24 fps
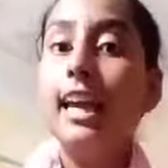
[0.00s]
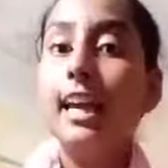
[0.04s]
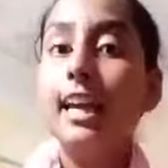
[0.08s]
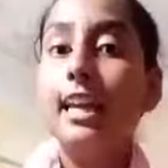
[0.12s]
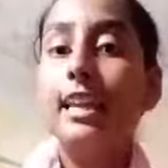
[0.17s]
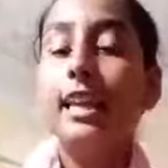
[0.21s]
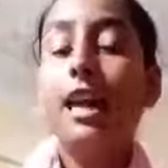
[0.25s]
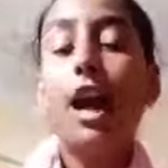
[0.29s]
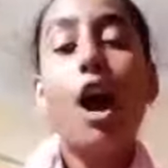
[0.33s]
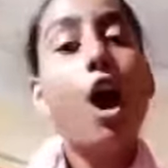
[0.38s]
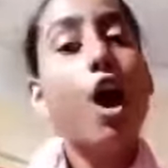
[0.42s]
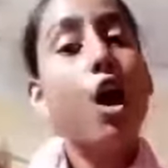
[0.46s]

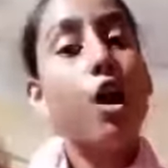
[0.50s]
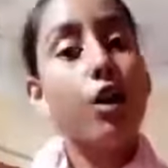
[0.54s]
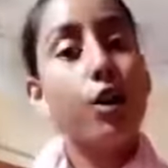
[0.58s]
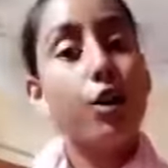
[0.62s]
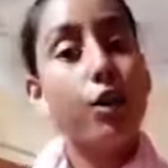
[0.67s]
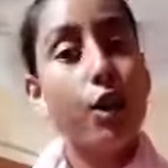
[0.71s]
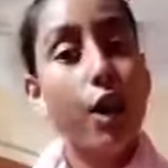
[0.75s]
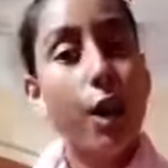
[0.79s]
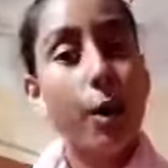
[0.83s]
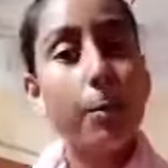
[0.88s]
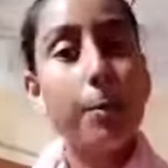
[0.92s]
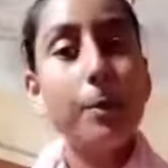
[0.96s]
in
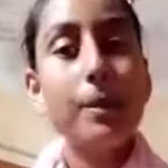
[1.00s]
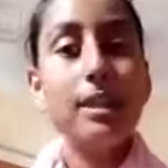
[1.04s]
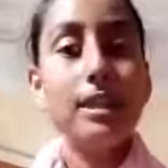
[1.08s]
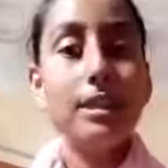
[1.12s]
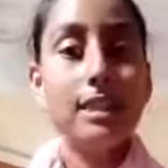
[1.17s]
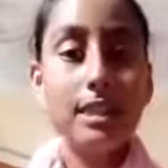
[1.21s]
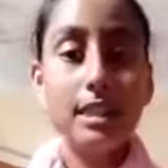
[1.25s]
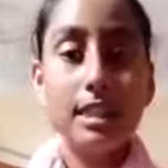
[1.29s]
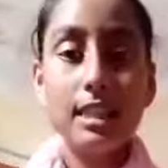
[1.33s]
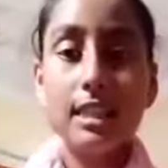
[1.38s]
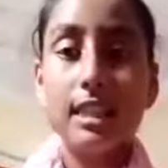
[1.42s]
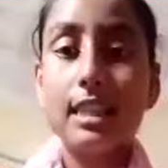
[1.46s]
Government
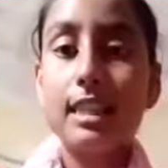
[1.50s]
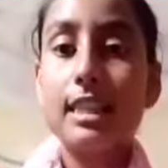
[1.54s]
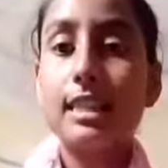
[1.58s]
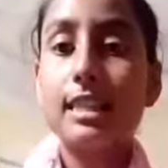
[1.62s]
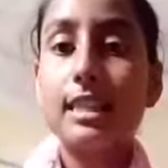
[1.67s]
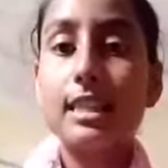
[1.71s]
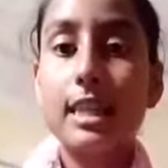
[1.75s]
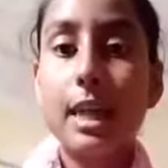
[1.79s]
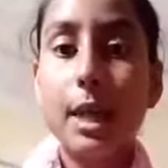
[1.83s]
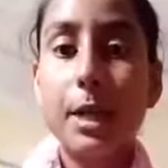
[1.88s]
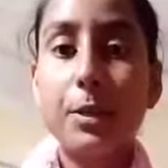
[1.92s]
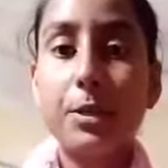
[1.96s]
Senior
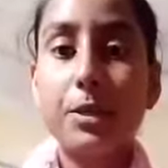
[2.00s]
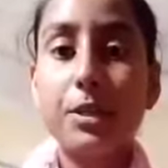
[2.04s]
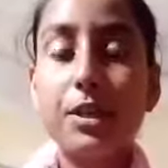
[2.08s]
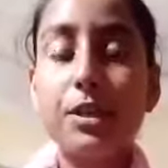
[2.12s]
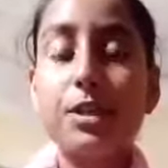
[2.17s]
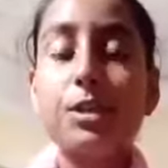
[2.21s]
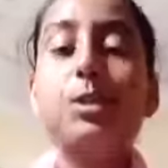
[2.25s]
Secondary